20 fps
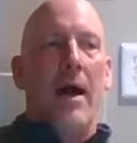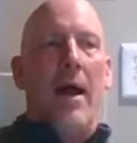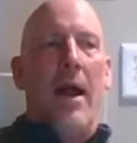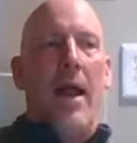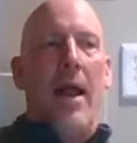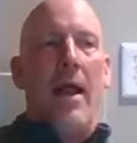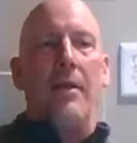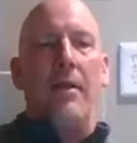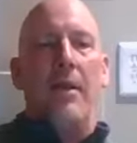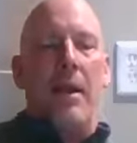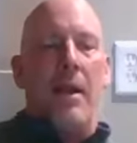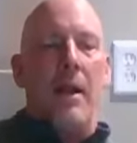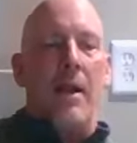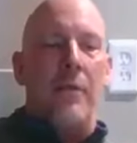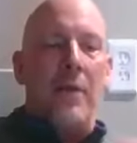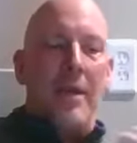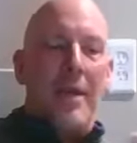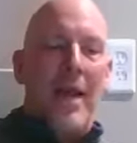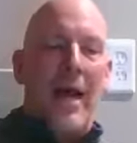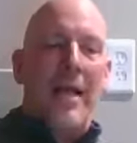And and
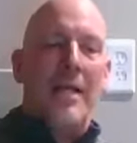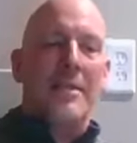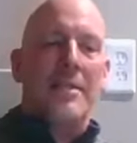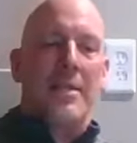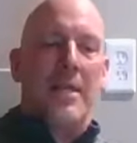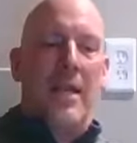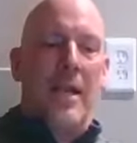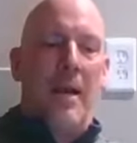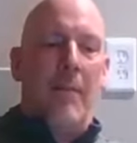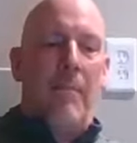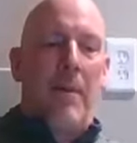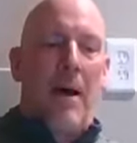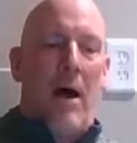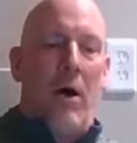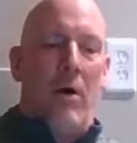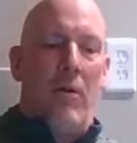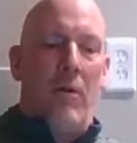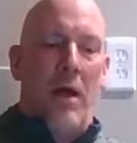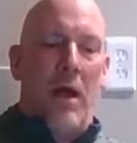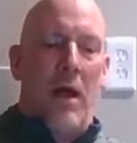the nice thing
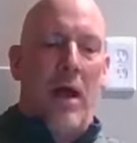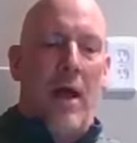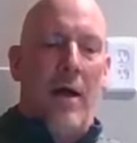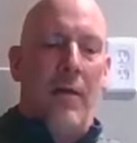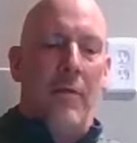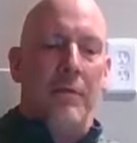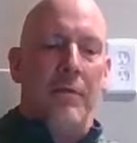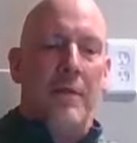about uh,